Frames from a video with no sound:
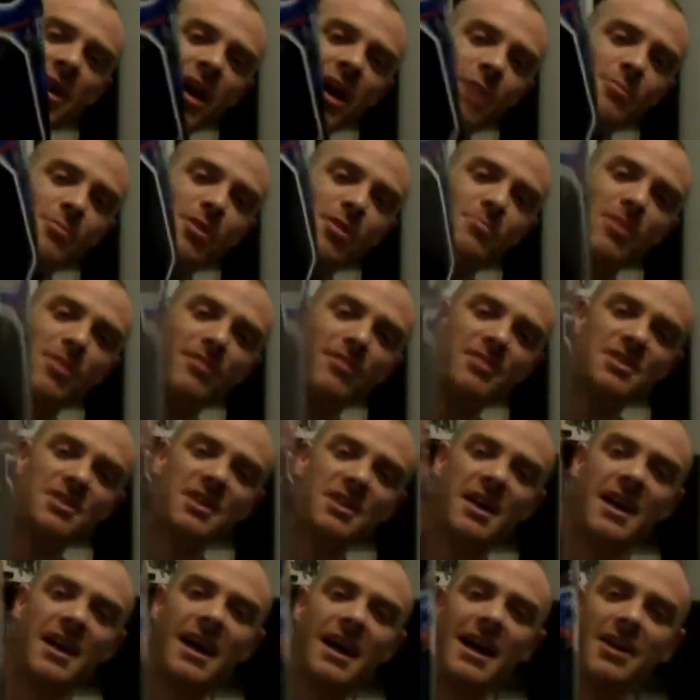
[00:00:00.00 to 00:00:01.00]
I won't bother to
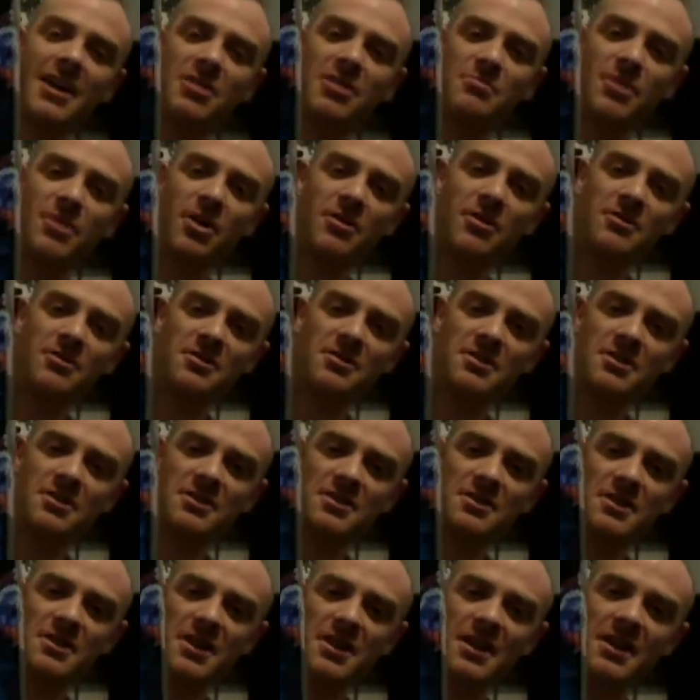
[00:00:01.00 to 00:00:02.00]
get it out of the box
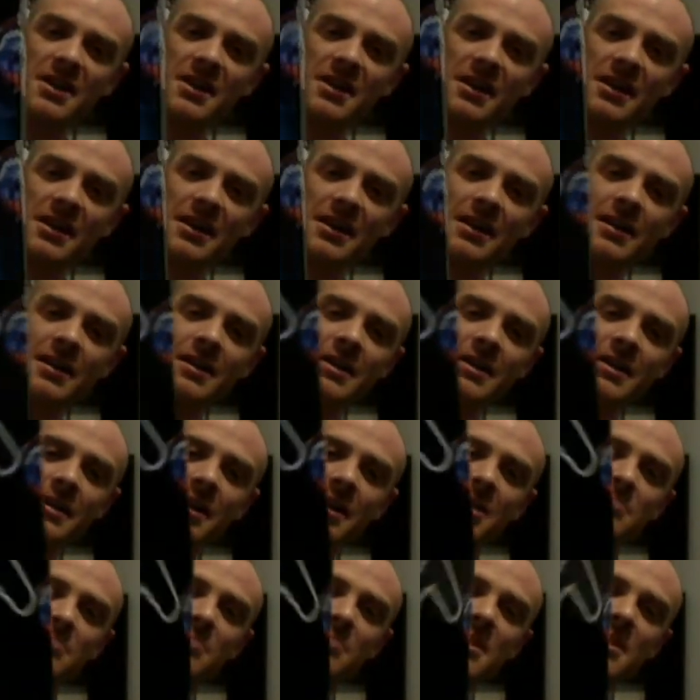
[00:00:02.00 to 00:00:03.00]
because you
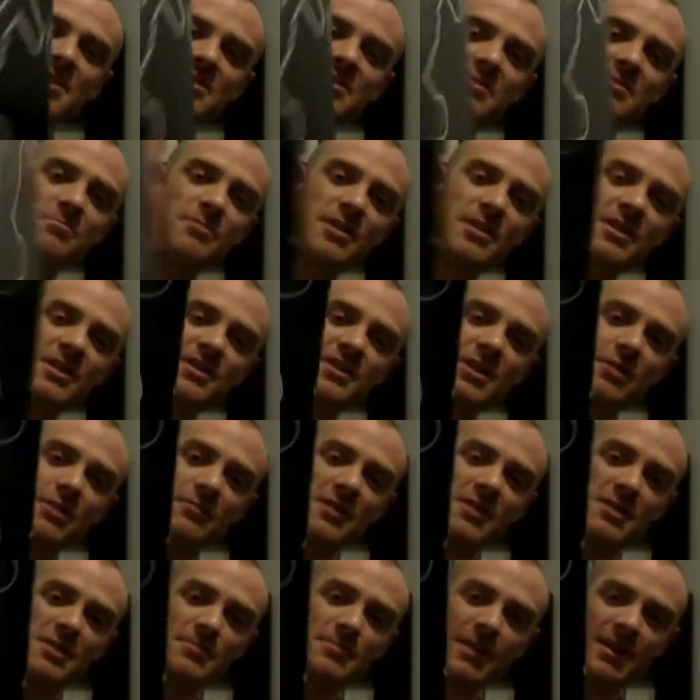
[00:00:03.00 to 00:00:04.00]
know, the pictures are pretty
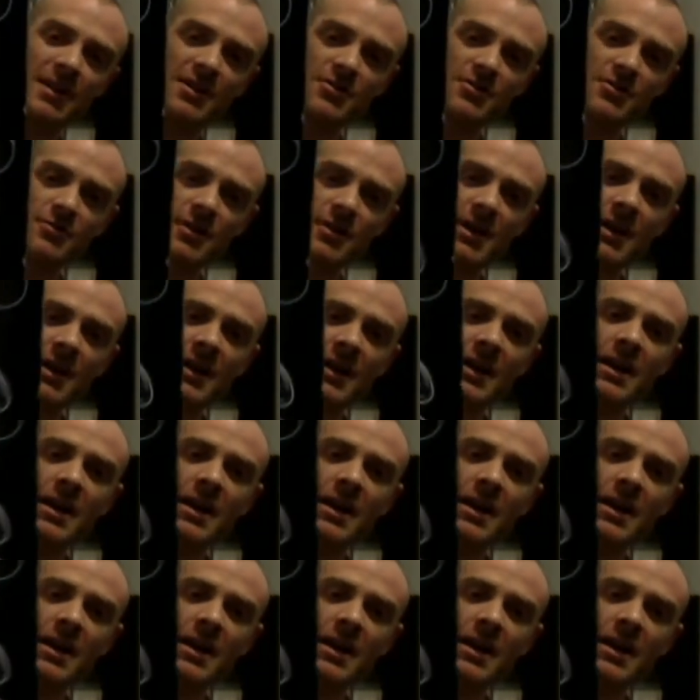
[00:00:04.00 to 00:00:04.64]
self-explanatory.